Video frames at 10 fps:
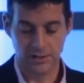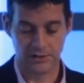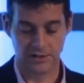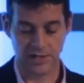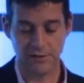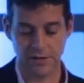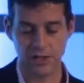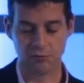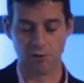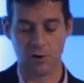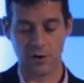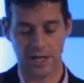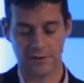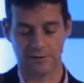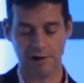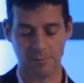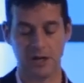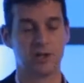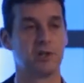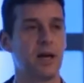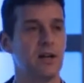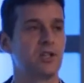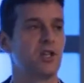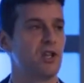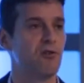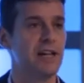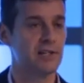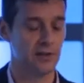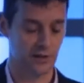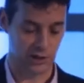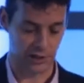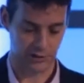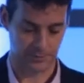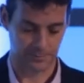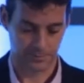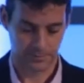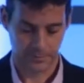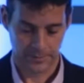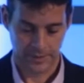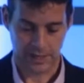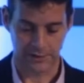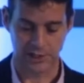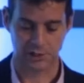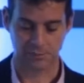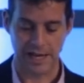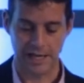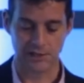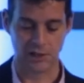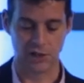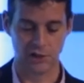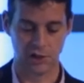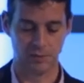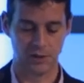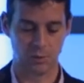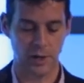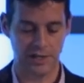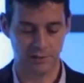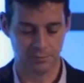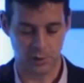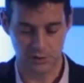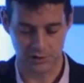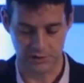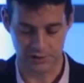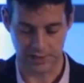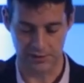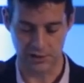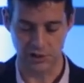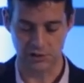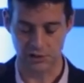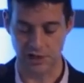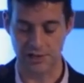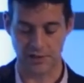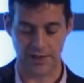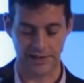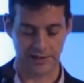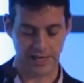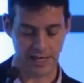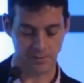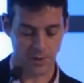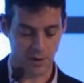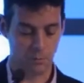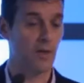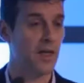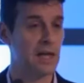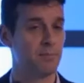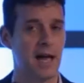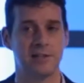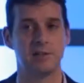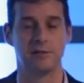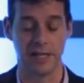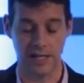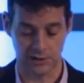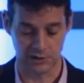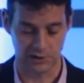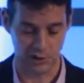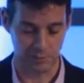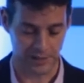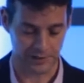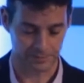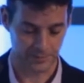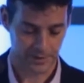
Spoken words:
So TV's role is very much about curating the news, kind of explaining to consumers what is important in the news agenda that day while they passively consume it.